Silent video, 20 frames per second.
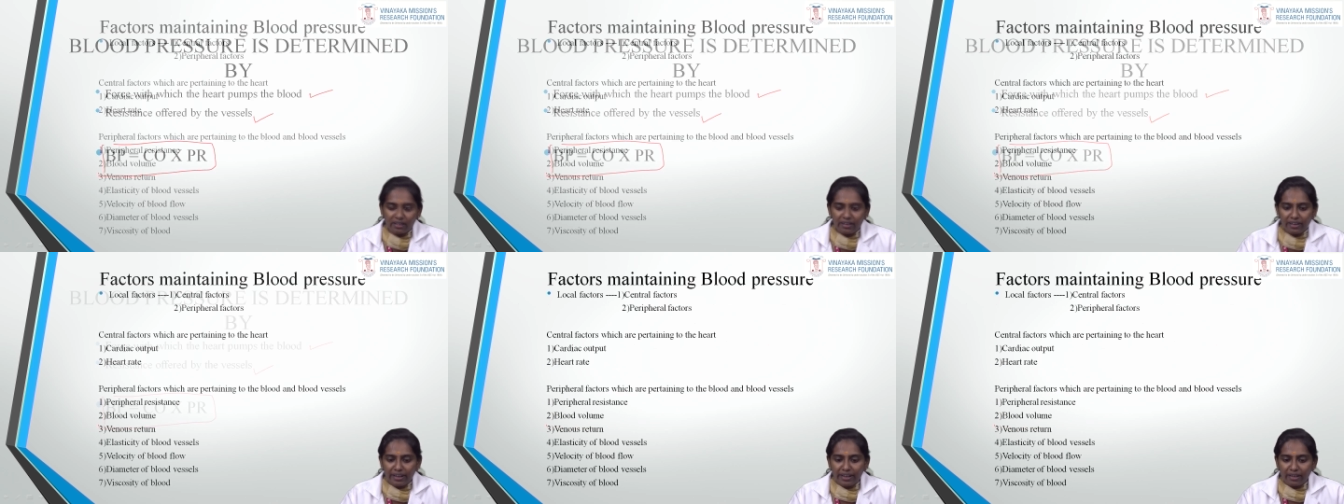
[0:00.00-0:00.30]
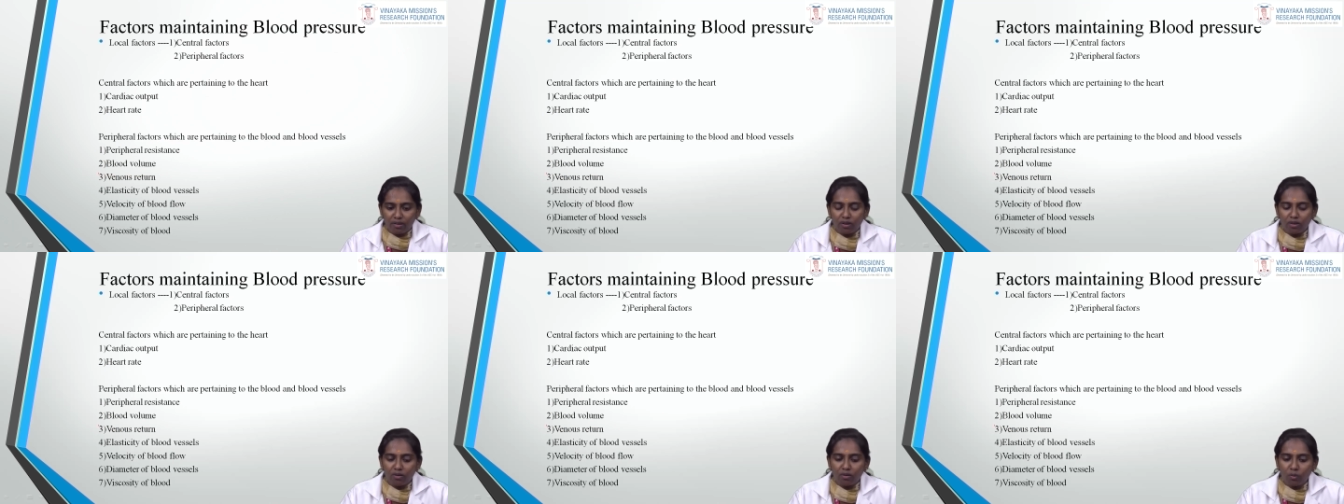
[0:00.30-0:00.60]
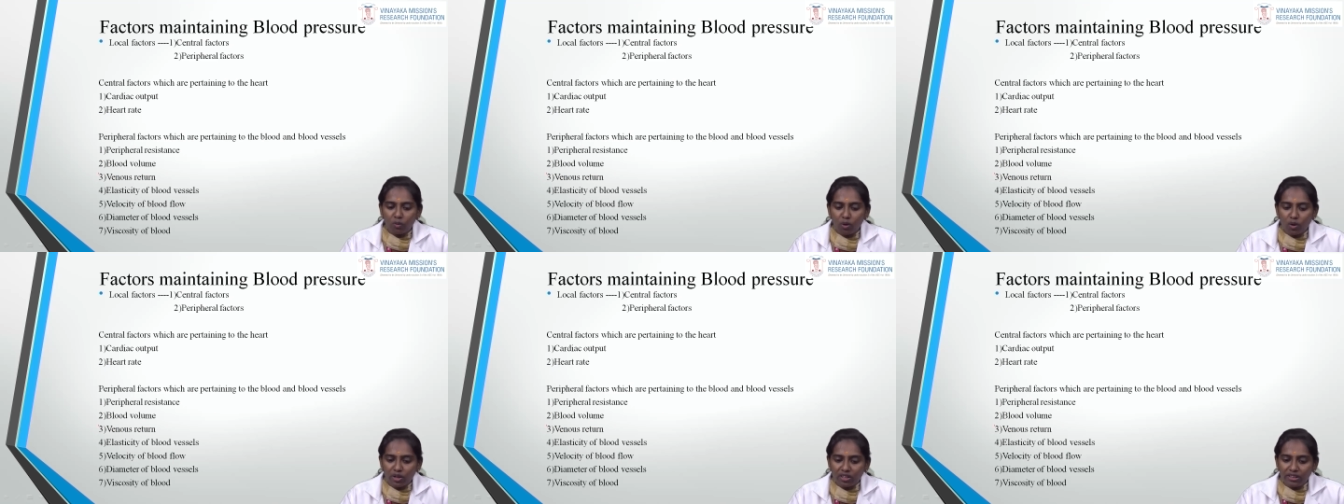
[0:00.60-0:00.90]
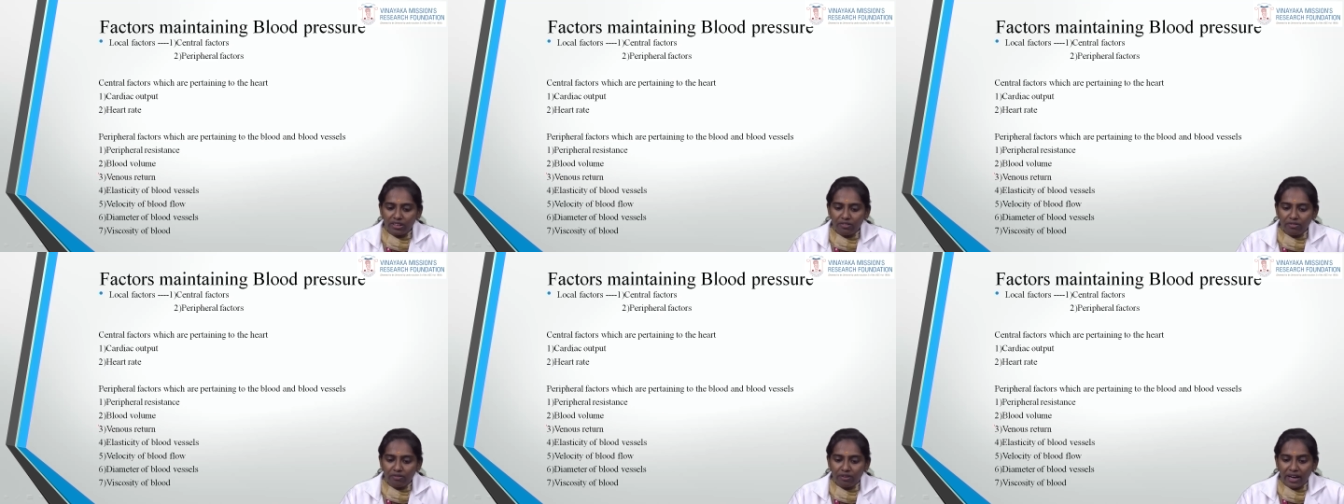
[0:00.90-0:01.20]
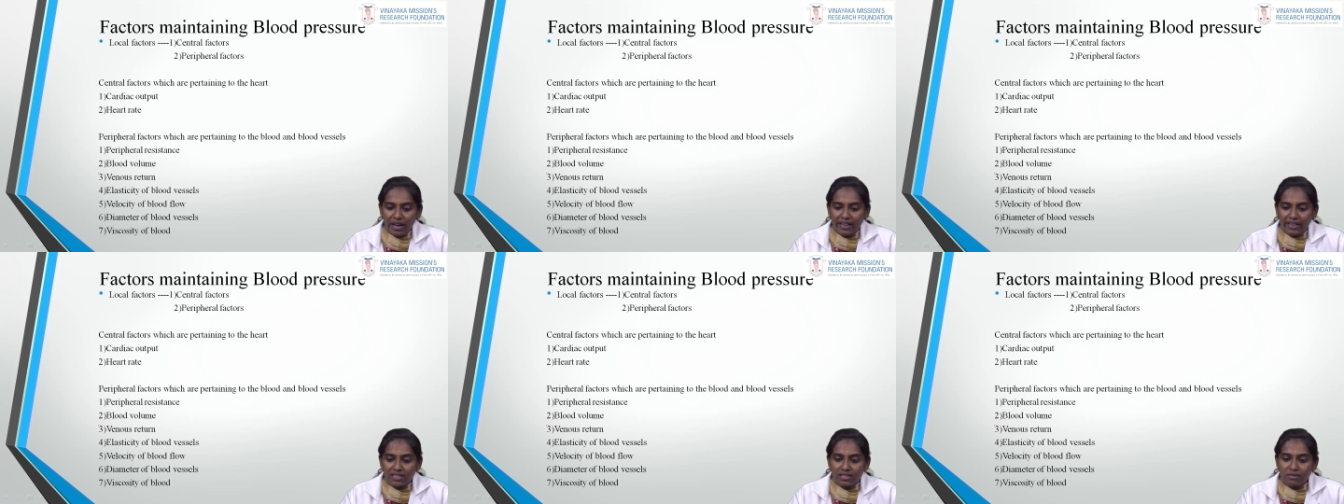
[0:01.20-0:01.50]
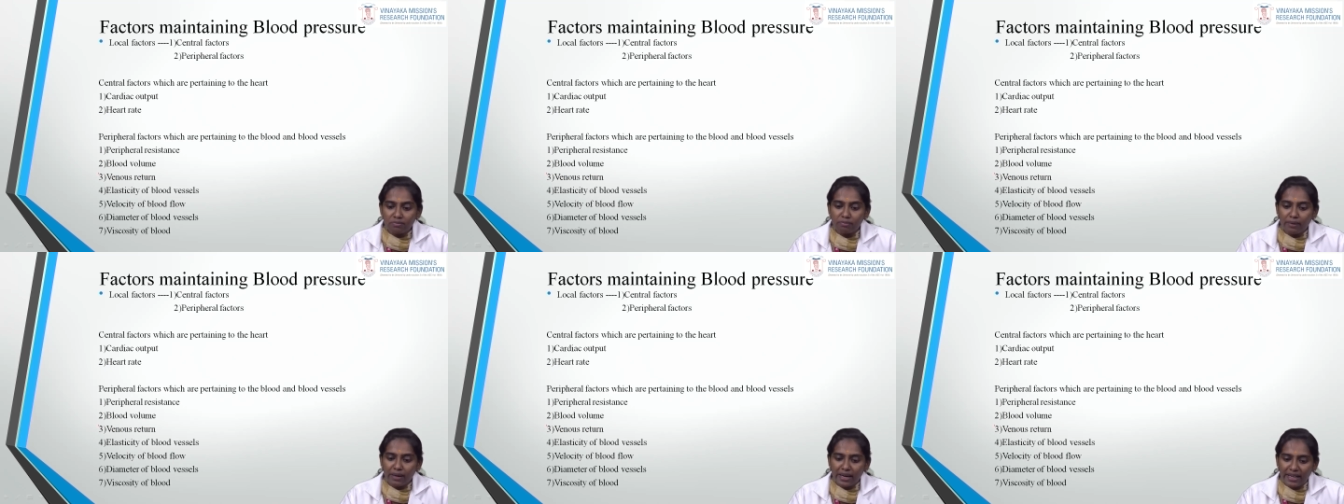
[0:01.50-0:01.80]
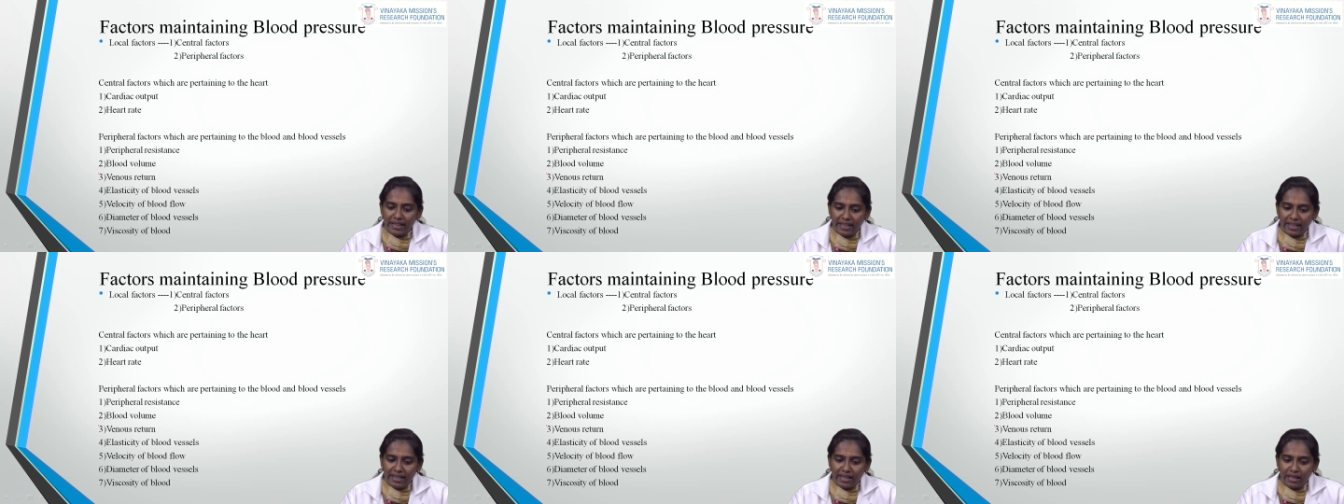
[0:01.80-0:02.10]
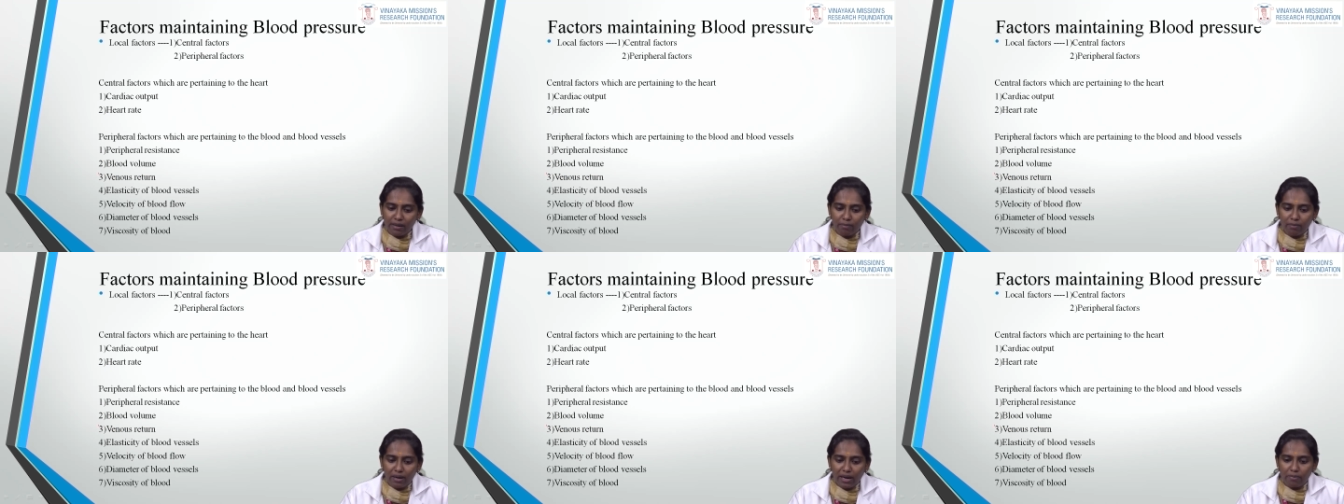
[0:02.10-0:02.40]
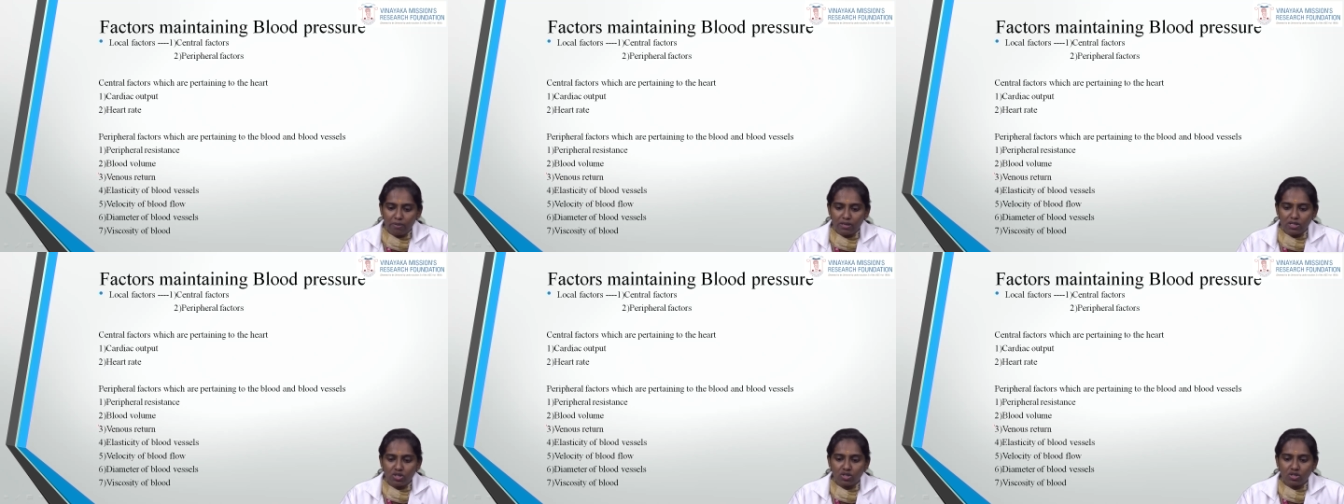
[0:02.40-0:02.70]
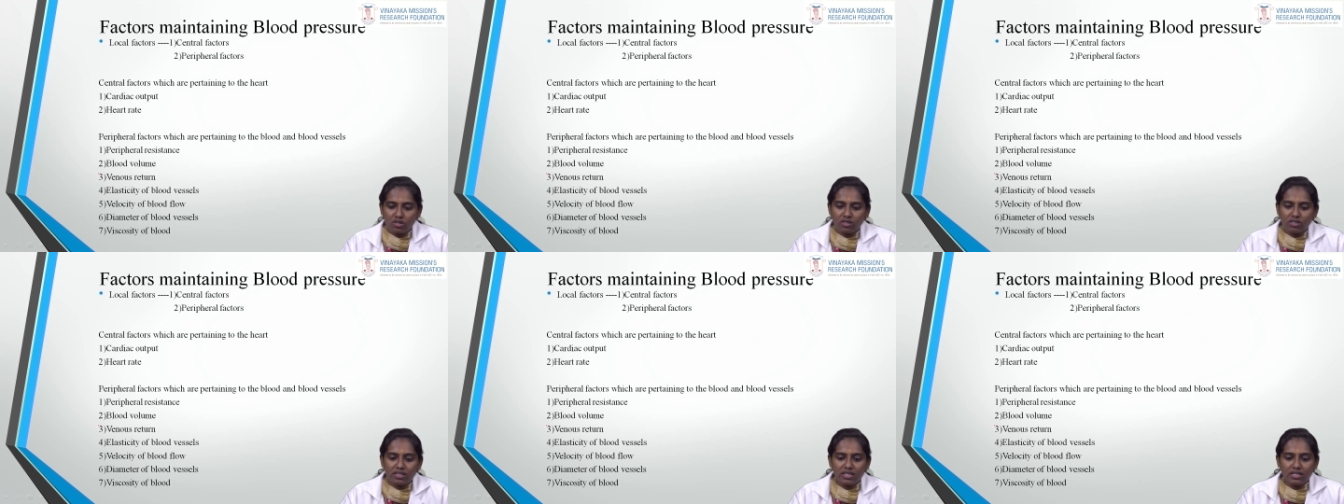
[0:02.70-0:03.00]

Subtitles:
Then what are the factors maintaining blood pressures?